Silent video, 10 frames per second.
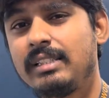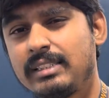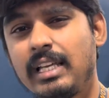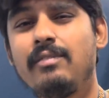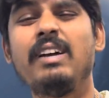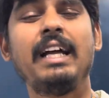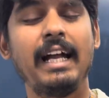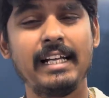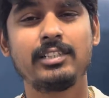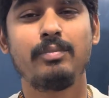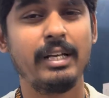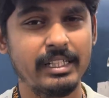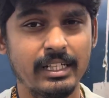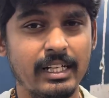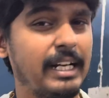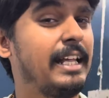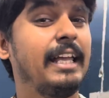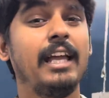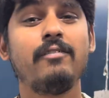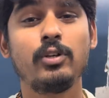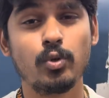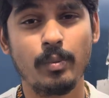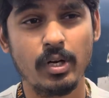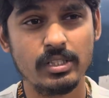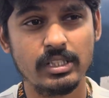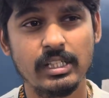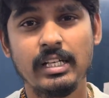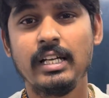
Same way I explained here, and I gave a topology.